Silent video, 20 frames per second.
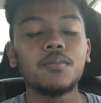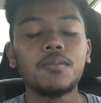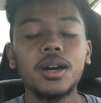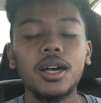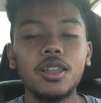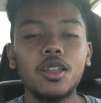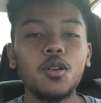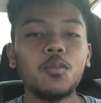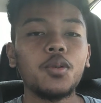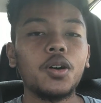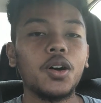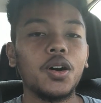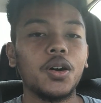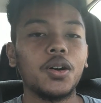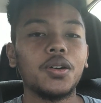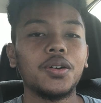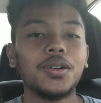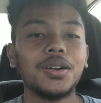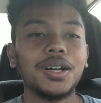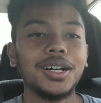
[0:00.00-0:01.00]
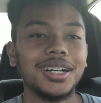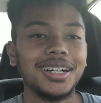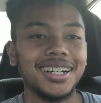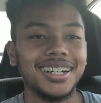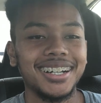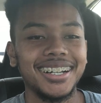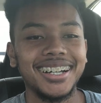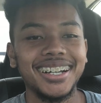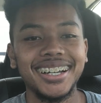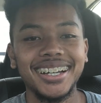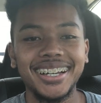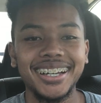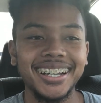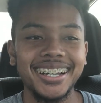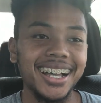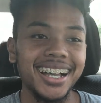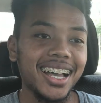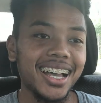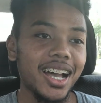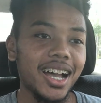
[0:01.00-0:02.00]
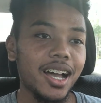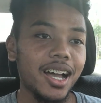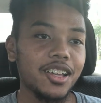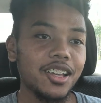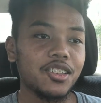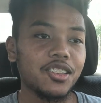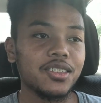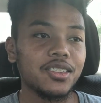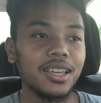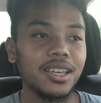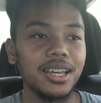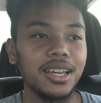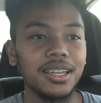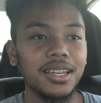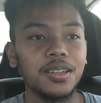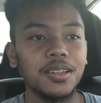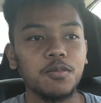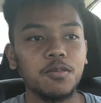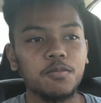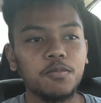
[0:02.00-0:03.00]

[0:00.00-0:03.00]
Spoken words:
mellow ball, I should say.